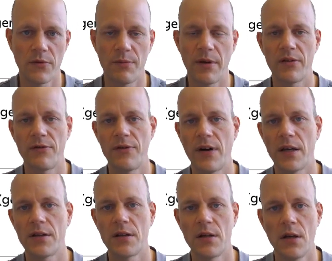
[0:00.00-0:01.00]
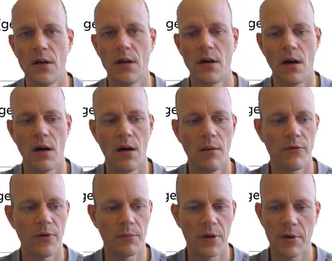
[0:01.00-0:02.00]
specified
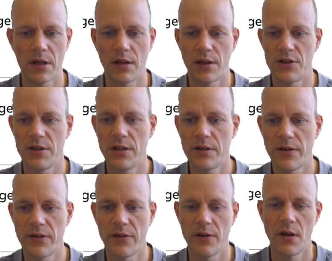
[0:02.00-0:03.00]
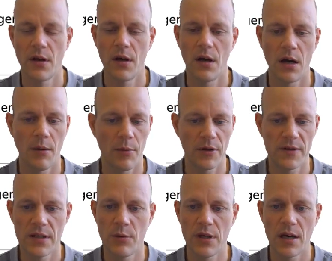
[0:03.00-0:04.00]
from chemical engineers. But
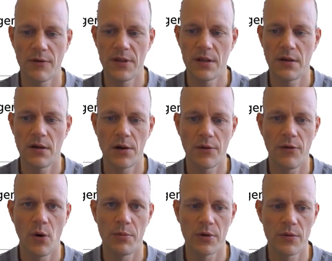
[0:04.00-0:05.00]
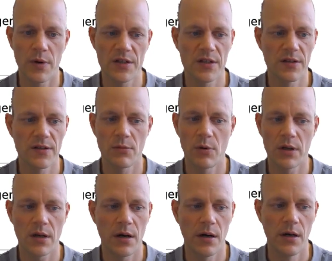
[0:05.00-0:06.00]
still we have here a lot of open questions. So
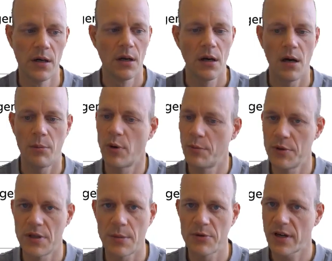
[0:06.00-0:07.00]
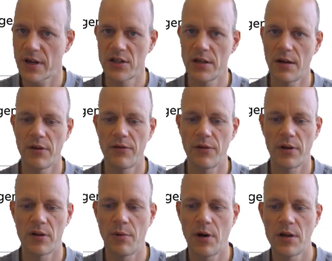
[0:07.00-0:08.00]
what are appropriate abstraction levels for
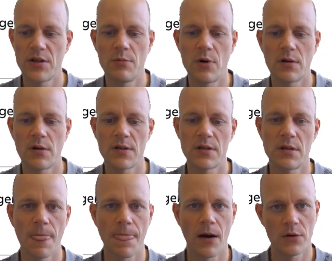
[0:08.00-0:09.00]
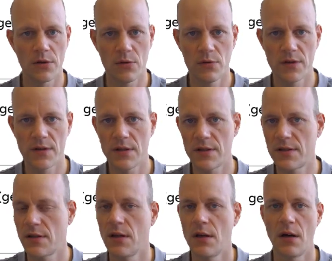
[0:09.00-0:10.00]
the topology models? How to use
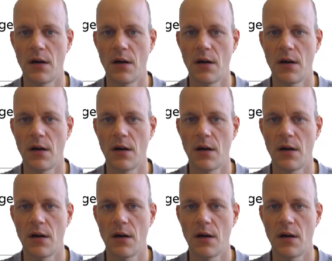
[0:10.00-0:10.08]
these